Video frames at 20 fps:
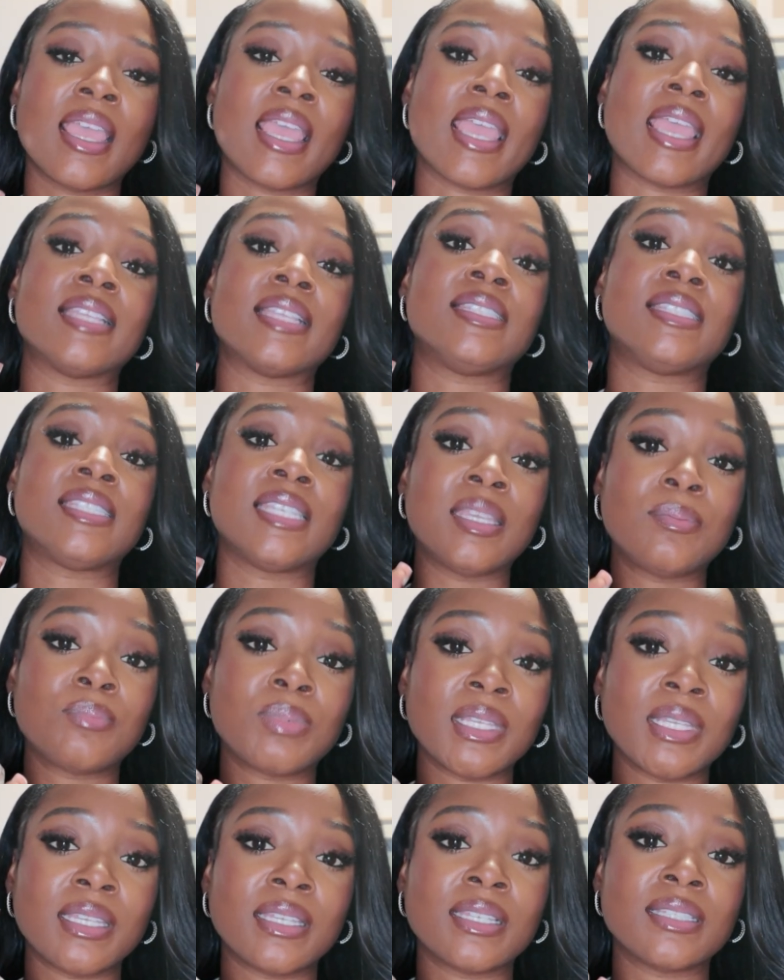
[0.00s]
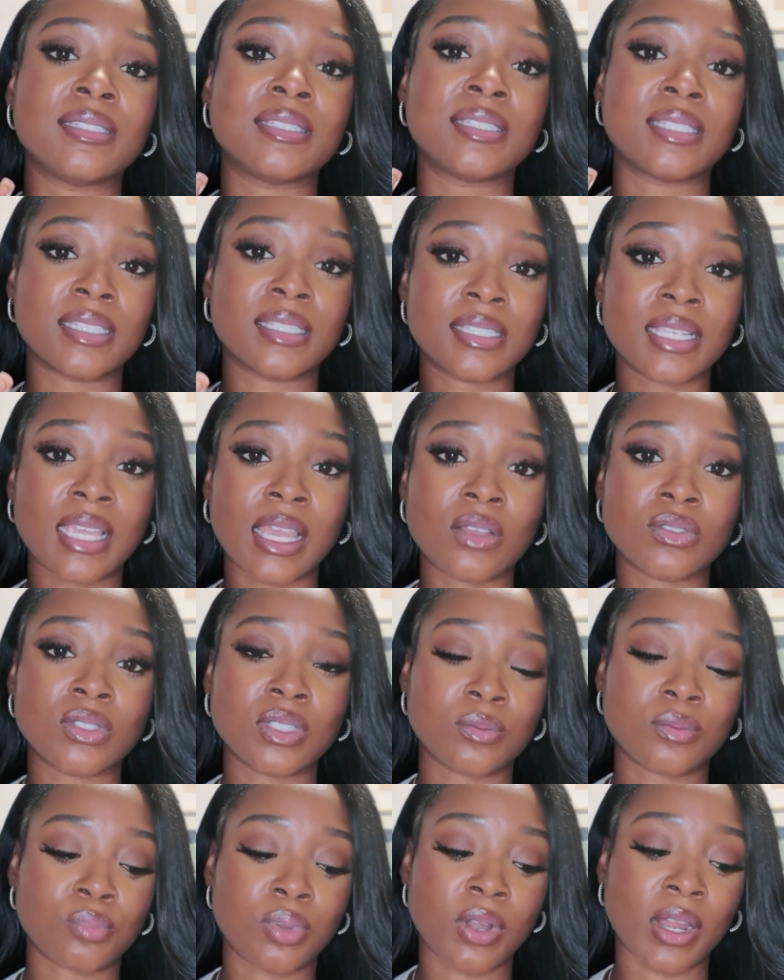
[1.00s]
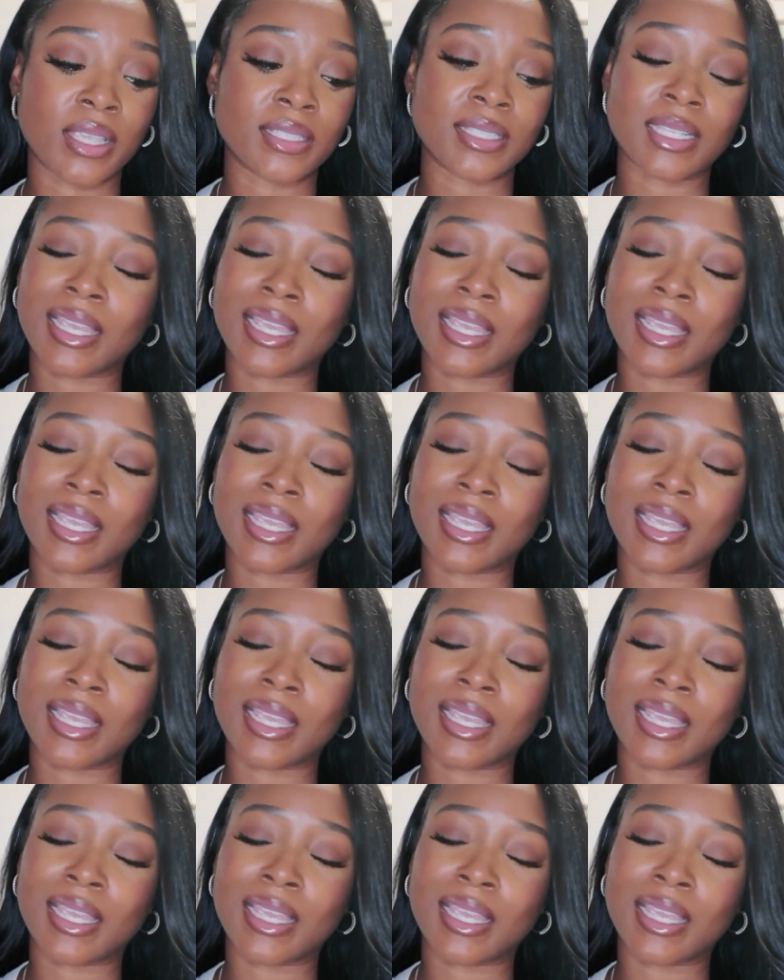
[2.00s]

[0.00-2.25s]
a deeply discounted price.